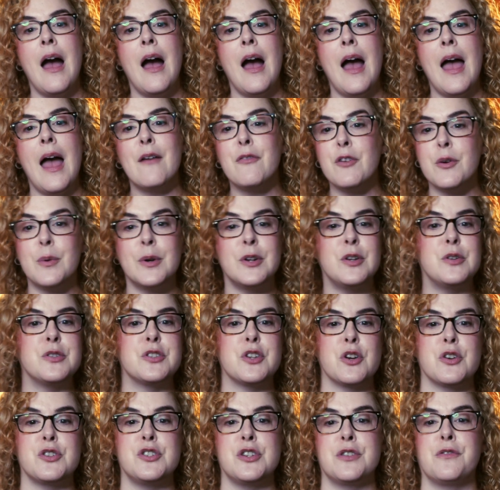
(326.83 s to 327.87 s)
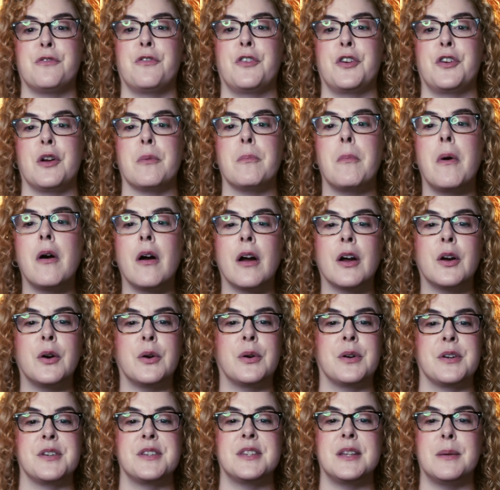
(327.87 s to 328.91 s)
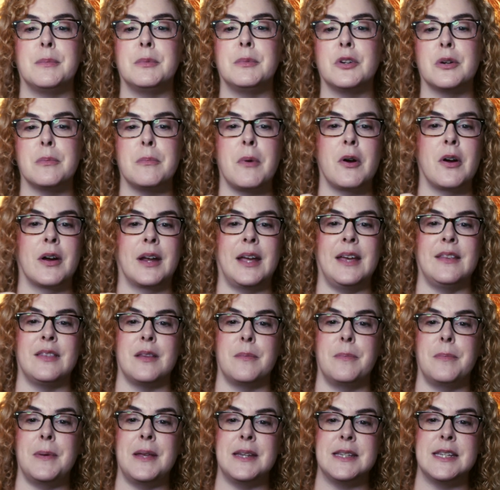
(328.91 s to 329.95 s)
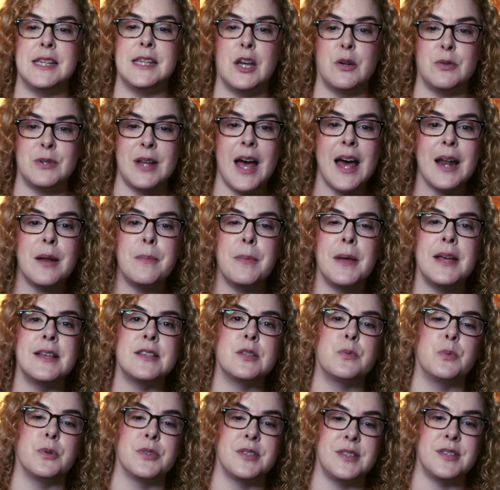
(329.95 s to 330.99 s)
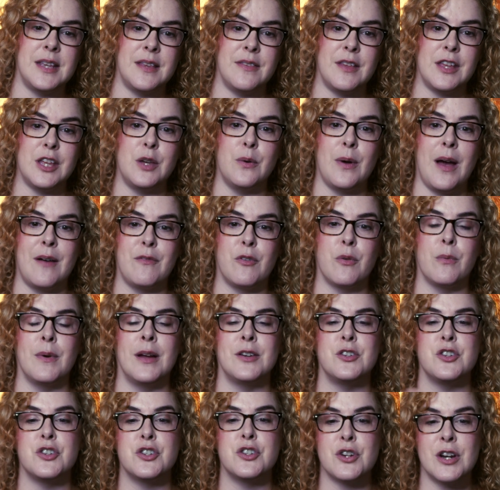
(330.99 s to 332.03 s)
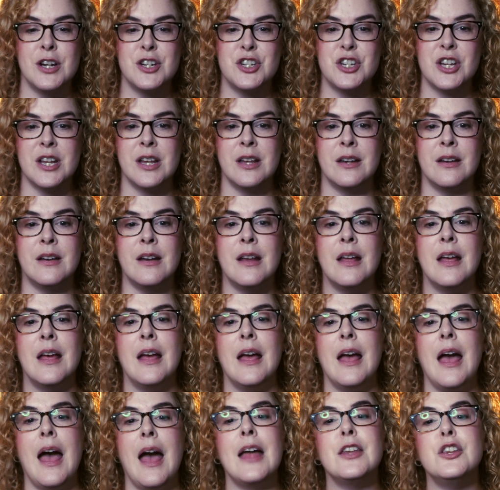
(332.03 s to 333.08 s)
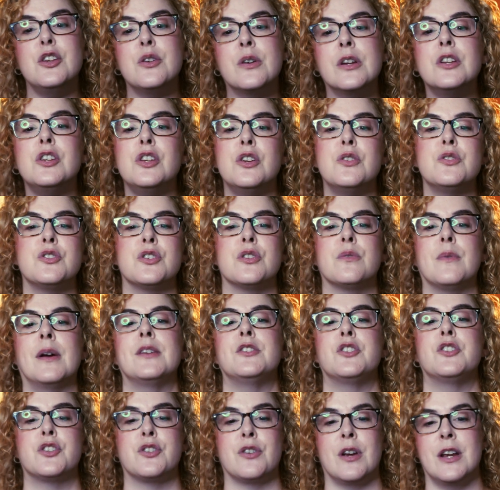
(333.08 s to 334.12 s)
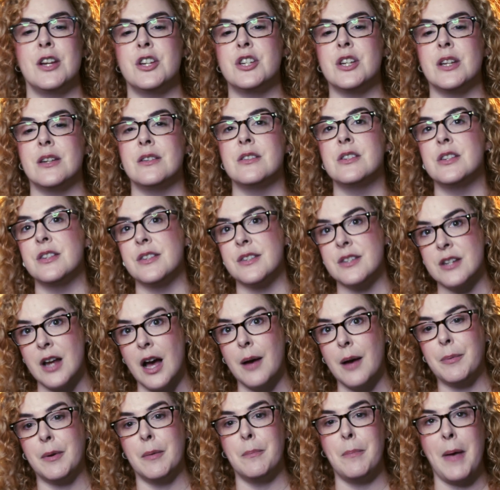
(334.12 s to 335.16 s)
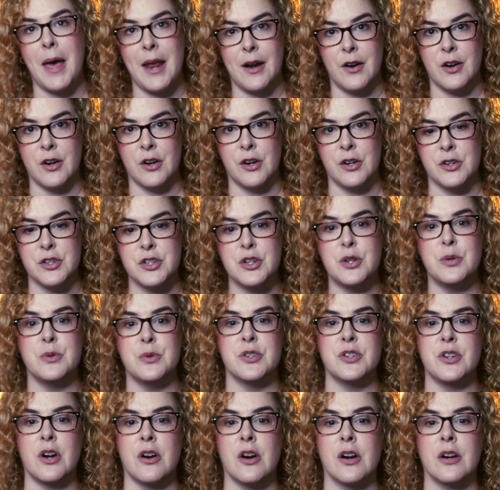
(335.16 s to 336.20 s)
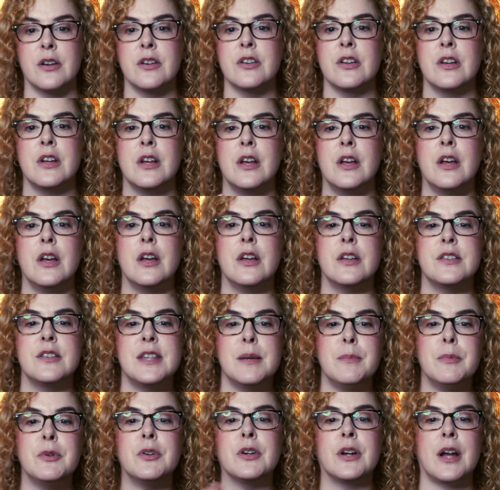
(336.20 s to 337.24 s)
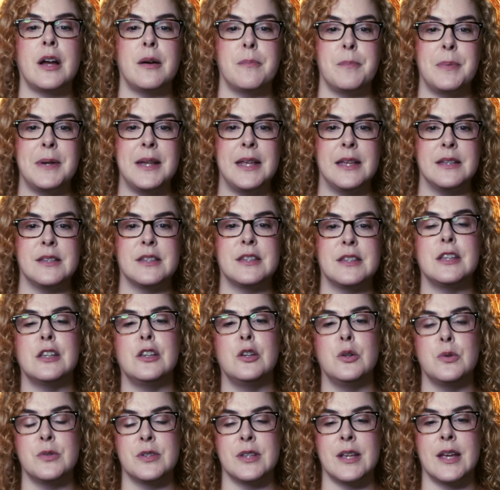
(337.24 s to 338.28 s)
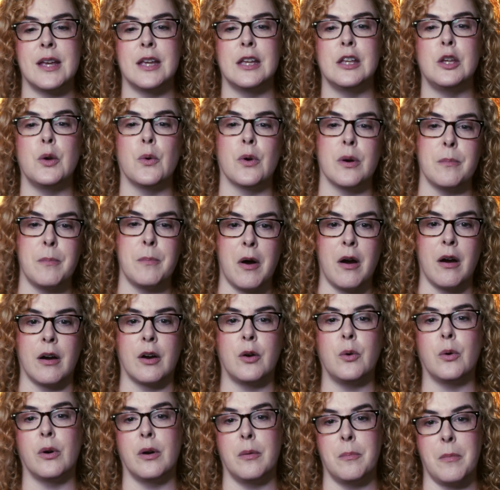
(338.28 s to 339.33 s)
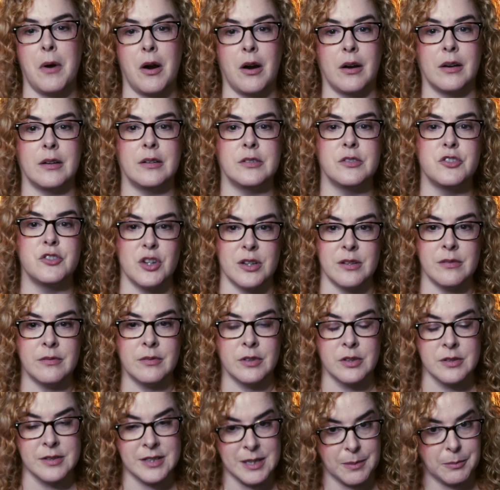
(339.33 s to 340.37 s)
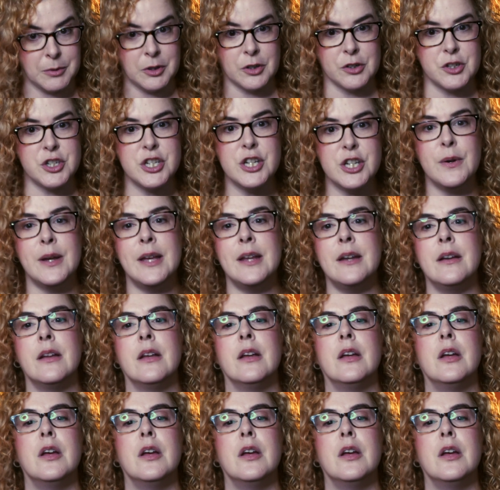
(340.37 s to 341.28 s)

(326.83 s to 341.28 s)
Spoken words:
Everyone who searches for your mark or a similar mark in the PTO database will see that you have a registration, and you can use your registration to stop competitors who start similar companies using your mark or a mark similar to it,